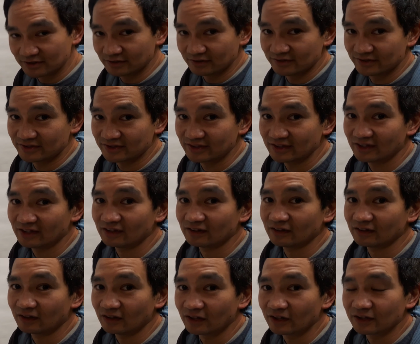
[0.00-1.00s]
you'll see a
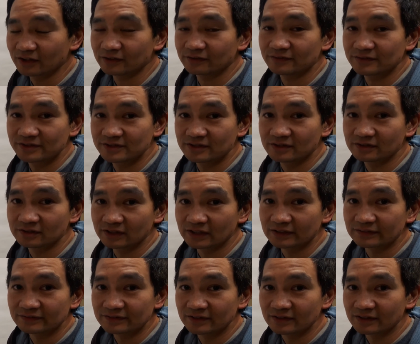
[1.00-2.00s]
lot of still
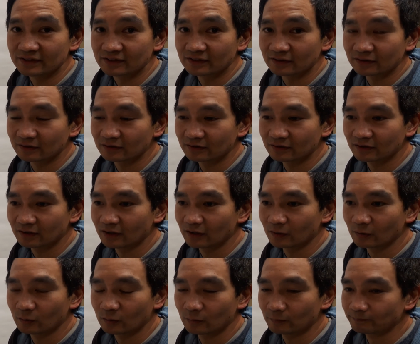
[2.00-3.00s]
lifes in there.
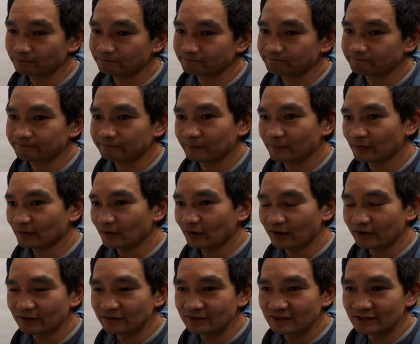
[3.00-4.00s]
A
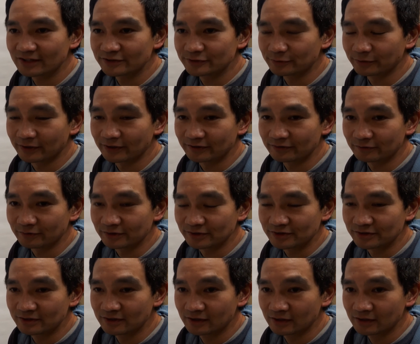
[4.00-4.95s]
lot of days when I was